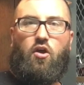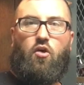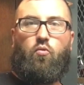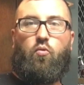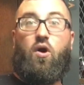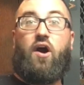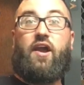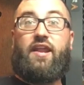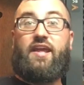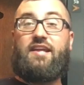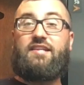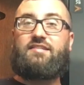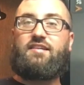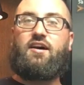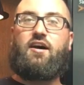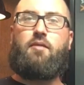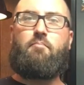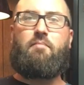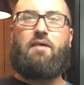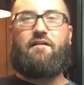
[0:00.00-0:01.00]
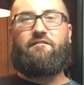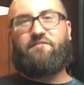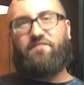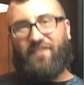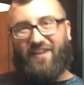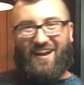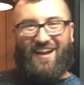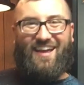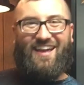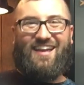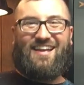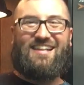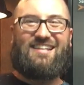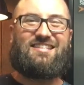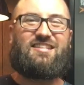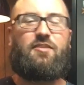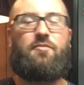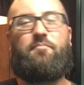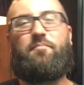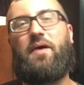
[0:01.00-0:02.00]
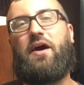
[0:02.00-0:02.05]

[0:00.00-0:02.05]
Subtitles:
What is up, my friends?